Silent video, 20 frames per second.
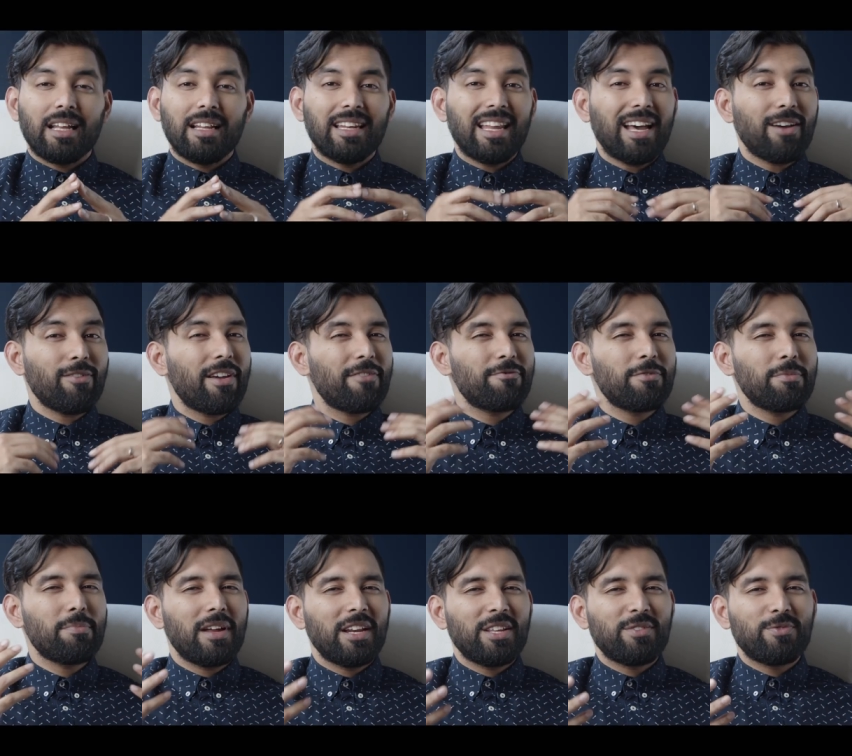Now
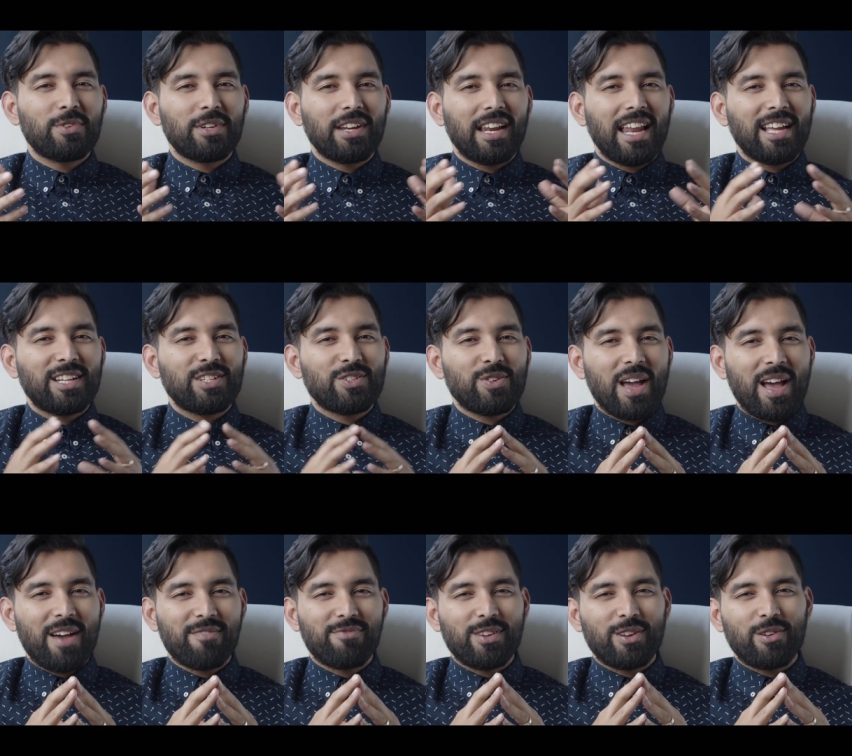everybody would like to
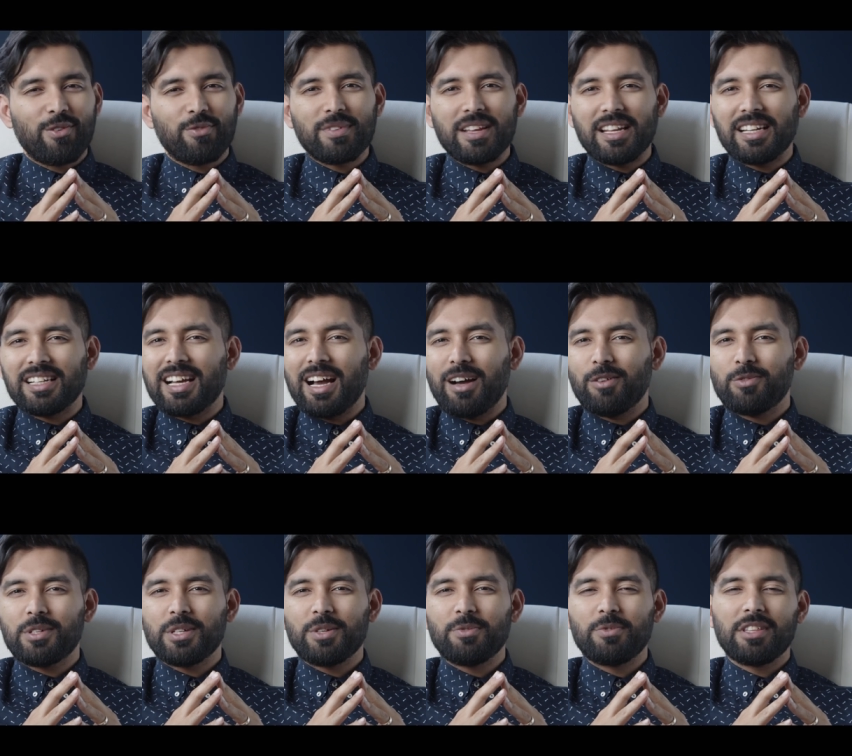have their own
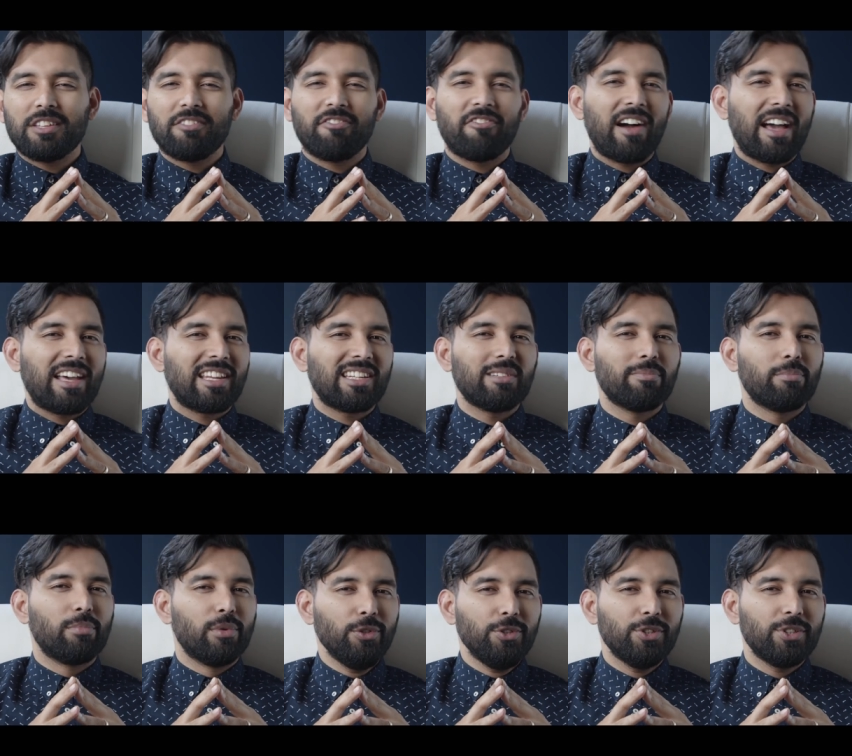encounter with a fiery
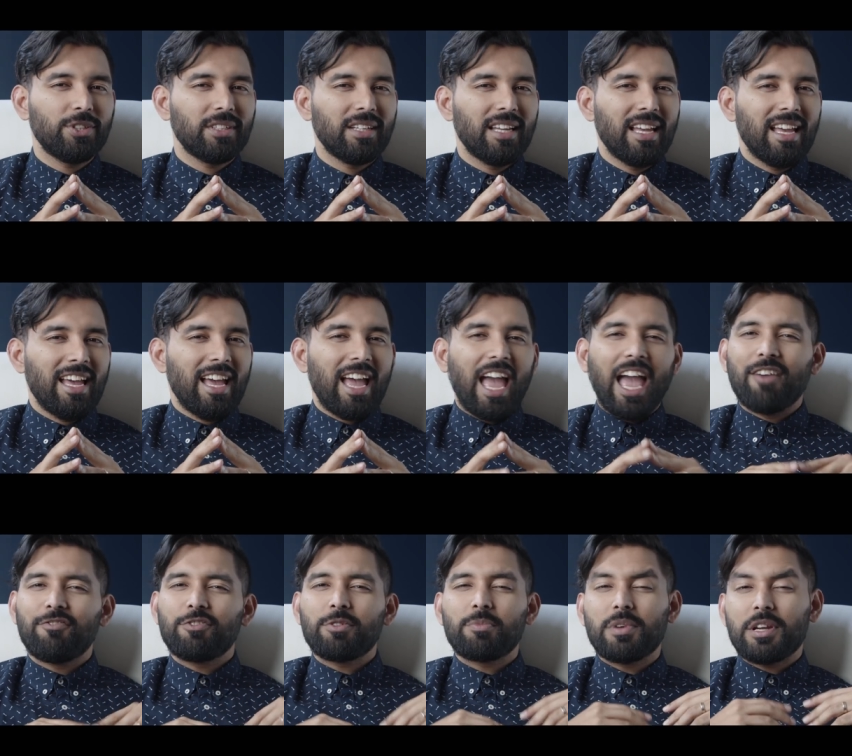bush
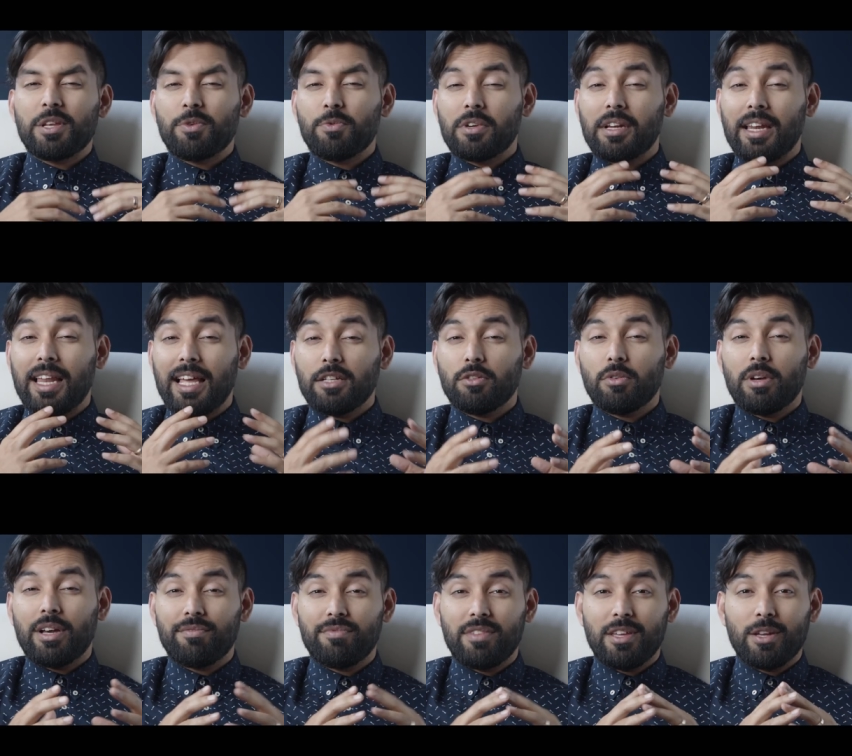everybody would like to
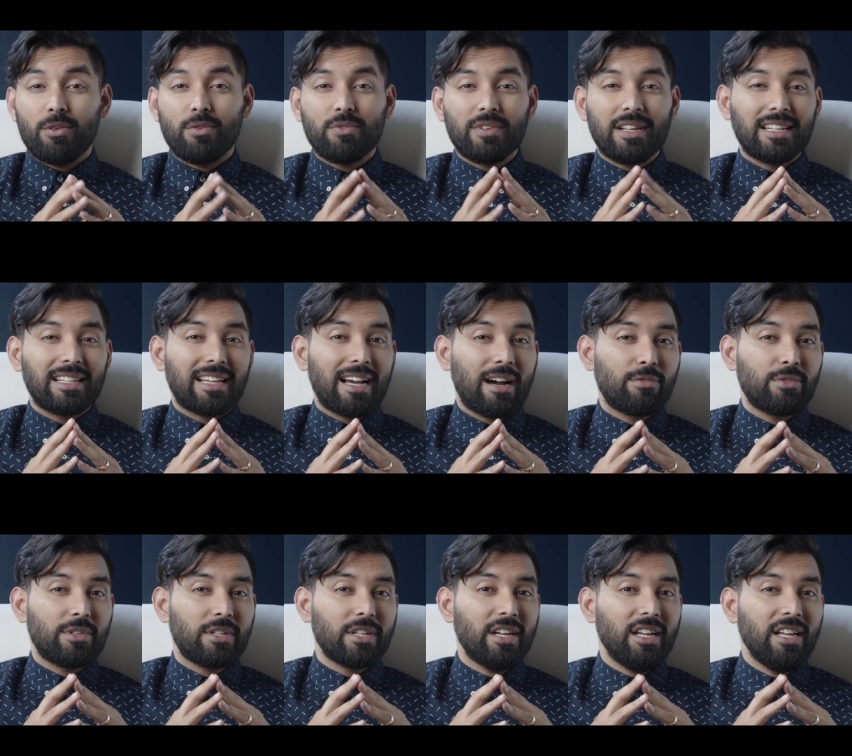have their own
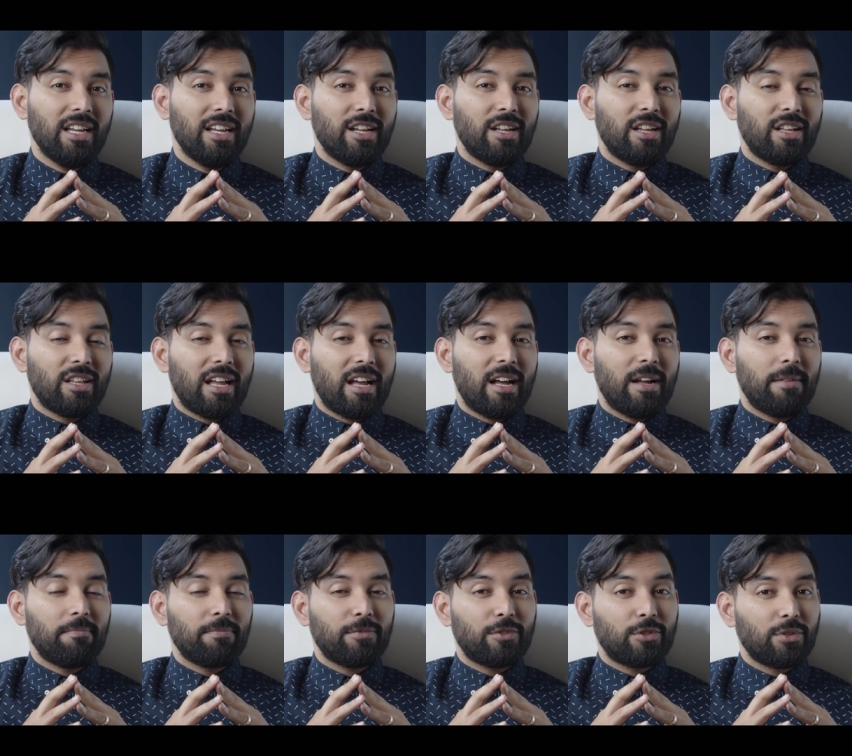encounter
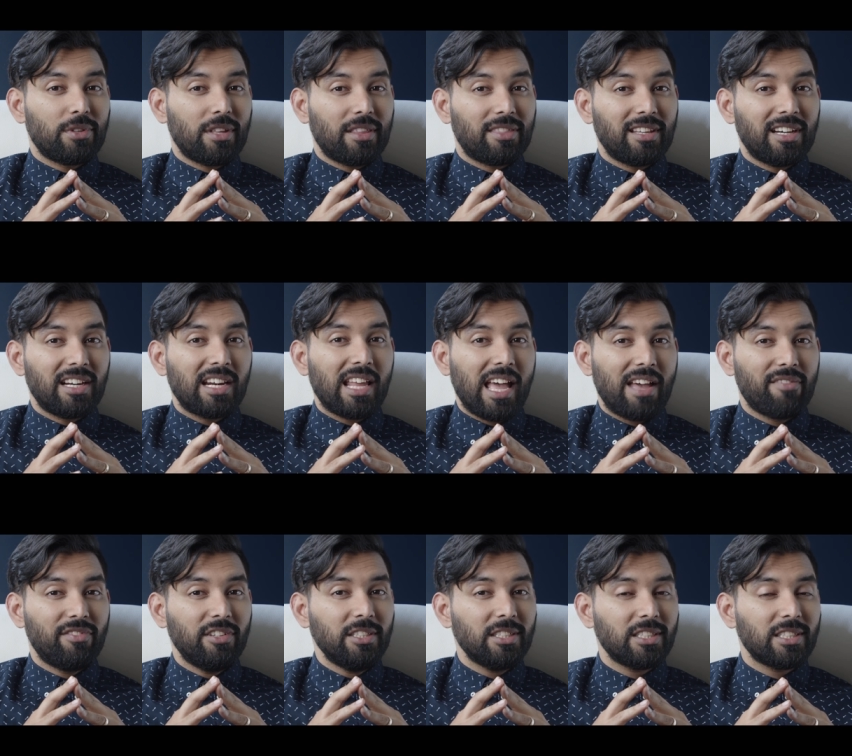um, to the third
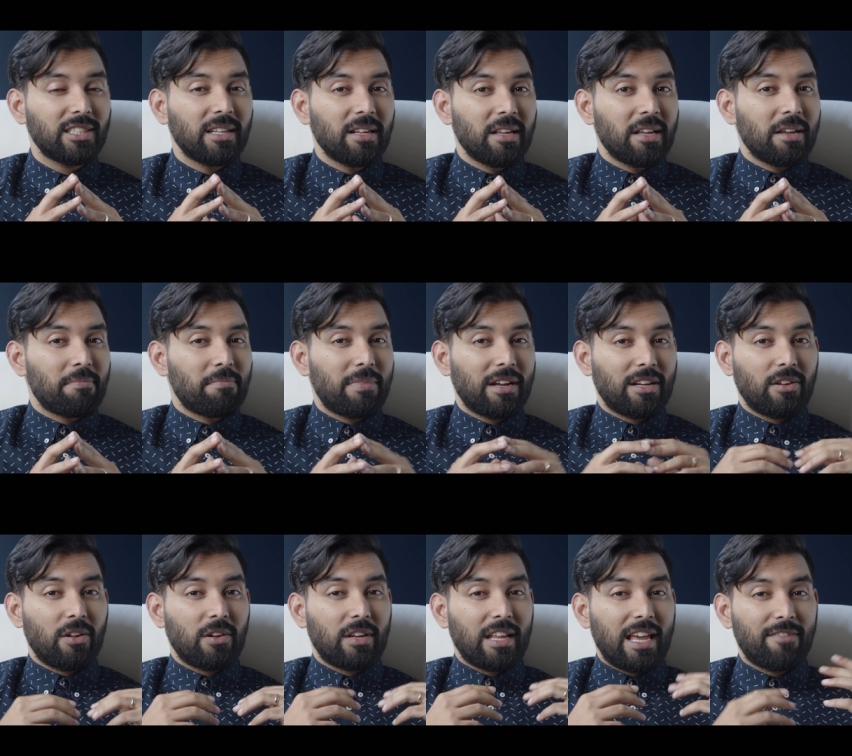heavens, but
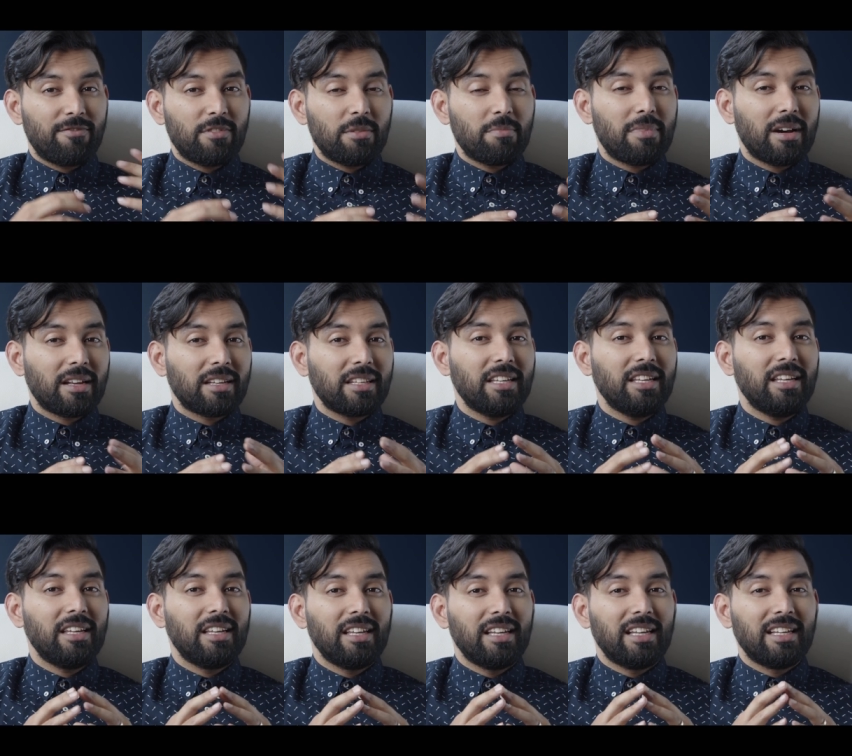not
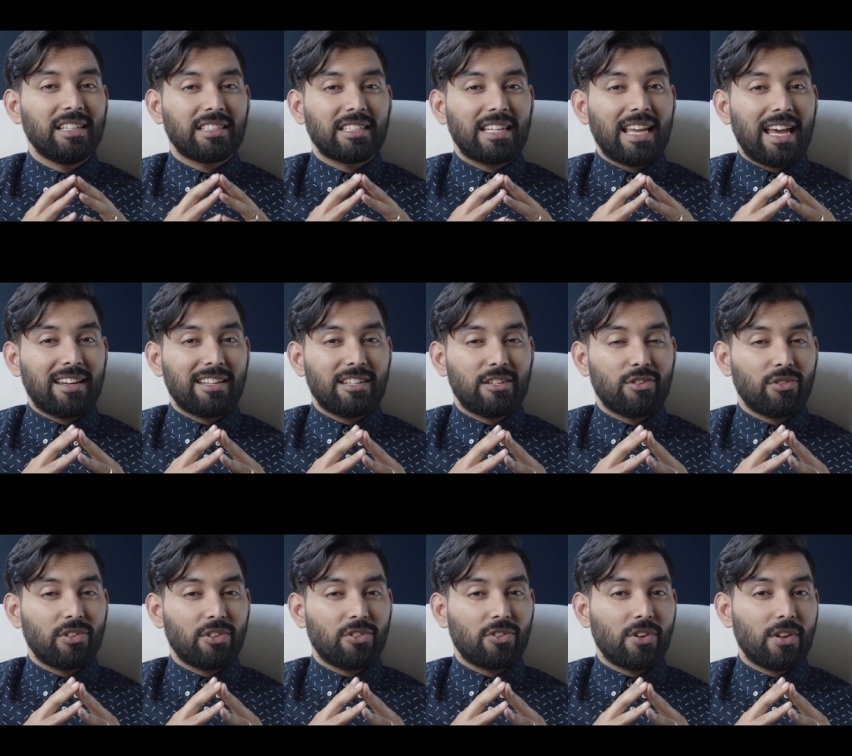everybody is carried to
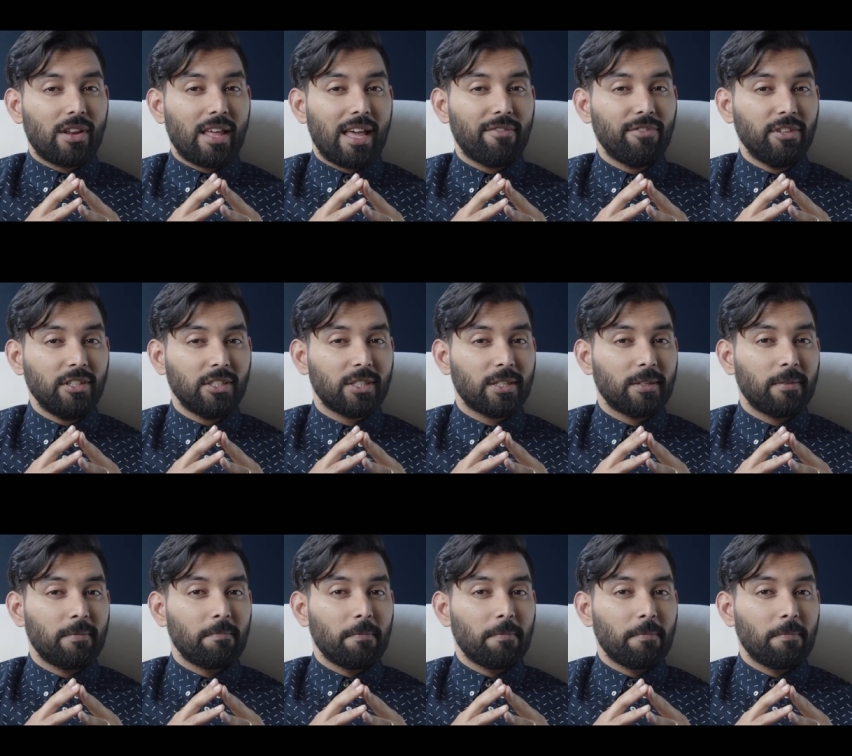the third heavens.